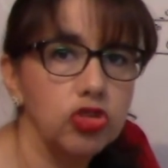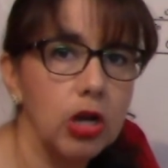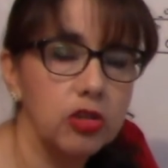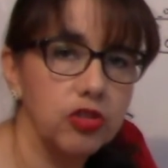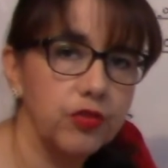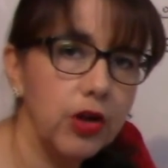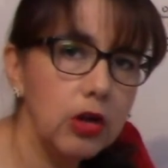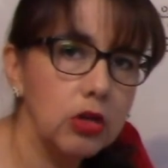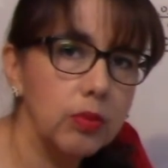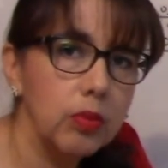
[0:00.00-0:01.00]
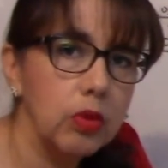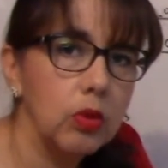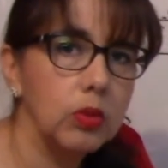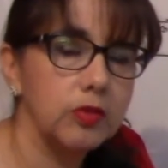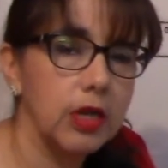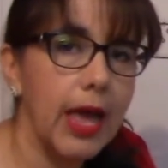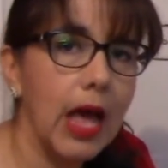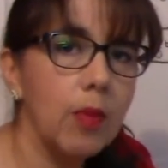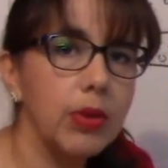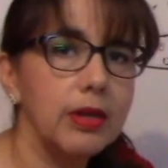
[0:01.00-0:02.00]
larger volume, what's going to
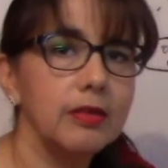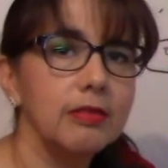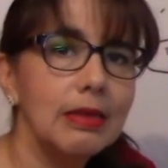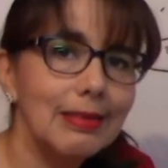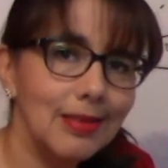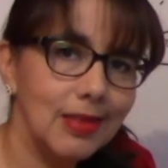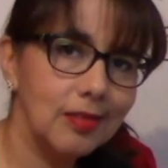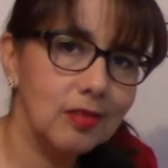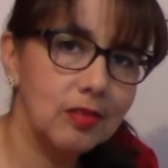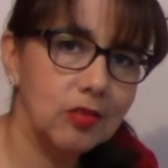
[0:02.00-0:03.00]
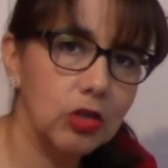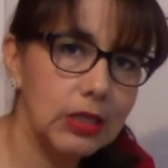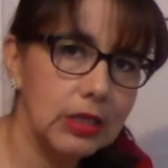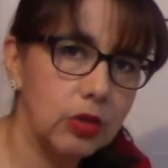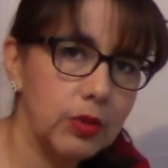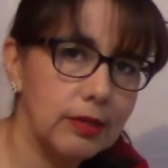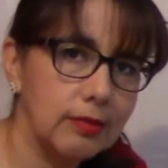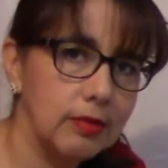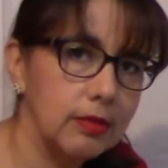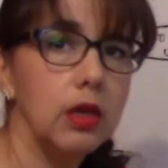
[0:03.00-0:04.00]
happen is the density is going to
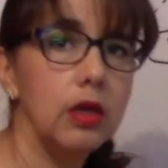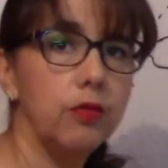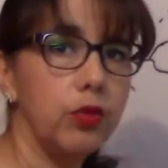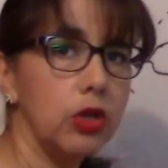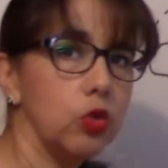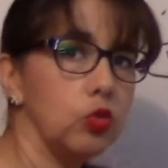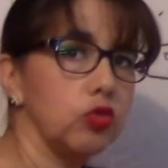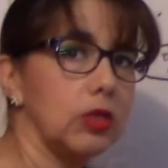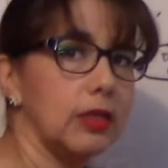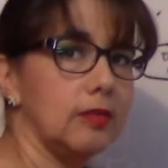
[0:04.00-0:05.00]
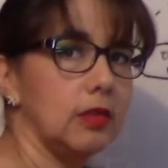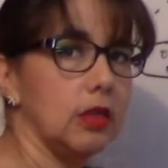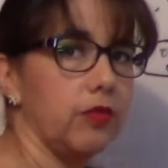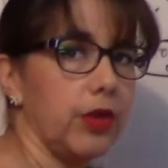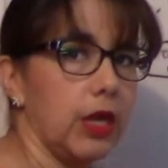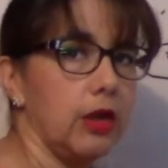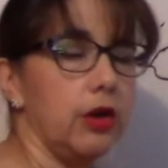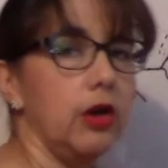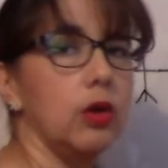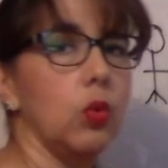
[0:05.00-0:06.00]
decrease. If we use the density of
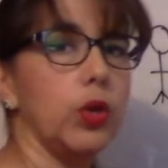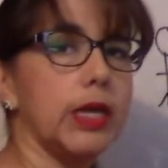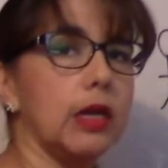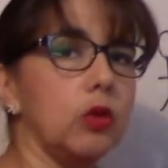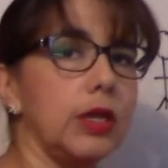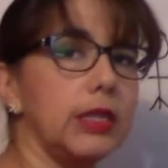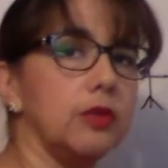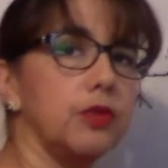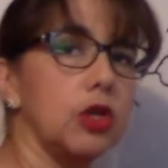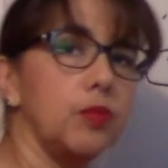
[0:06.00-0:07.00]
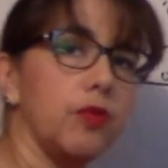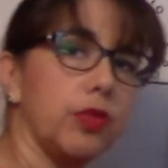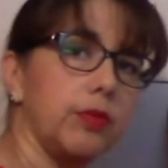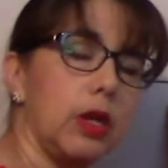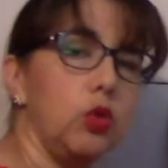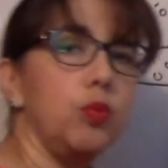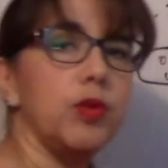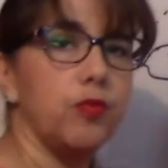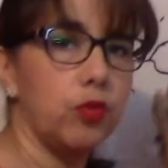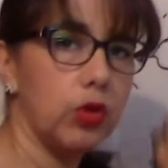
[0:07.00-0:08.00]
air, we calculate the volume of the balloon
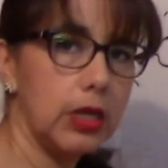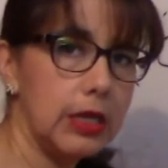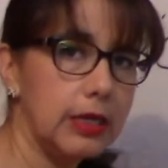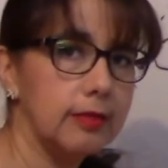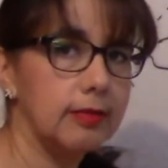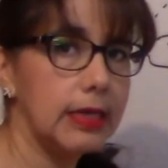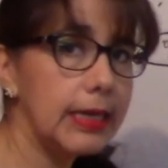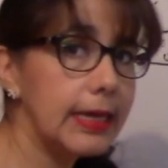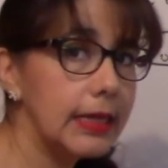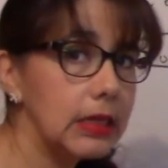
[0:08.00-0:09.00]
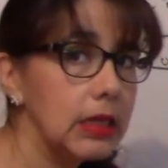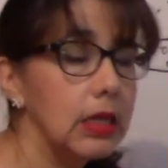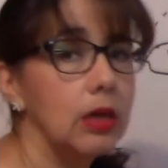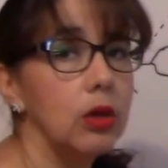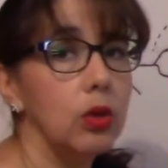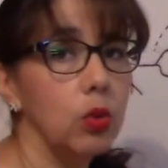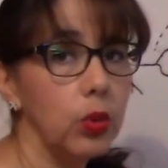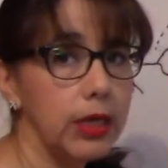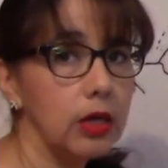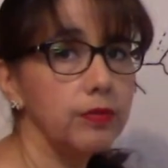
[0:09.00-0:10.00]
before it is heated, we
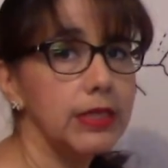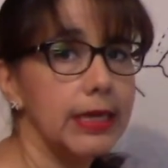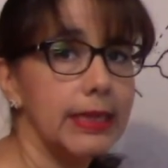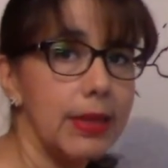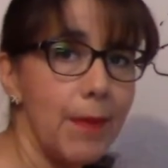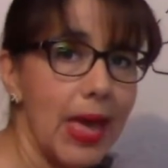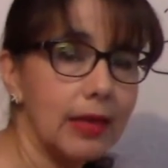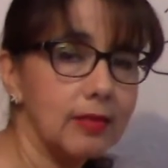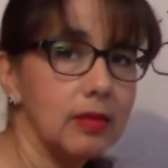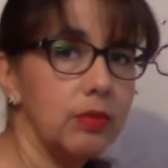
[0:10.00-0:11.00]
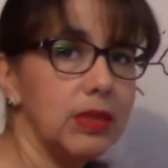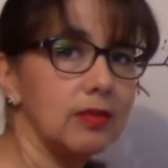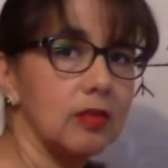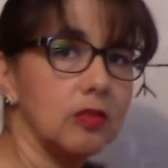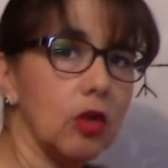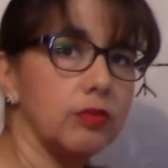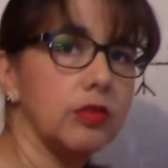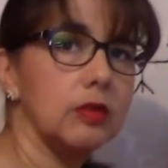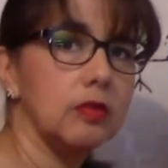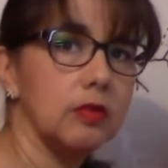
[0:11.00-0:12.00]
can obtain the mass. That means the
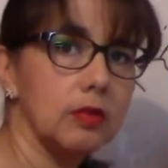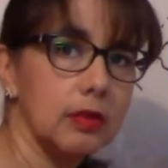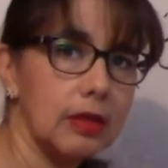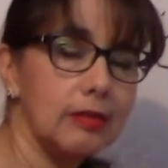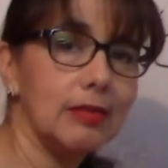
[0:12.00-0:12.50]
substance that is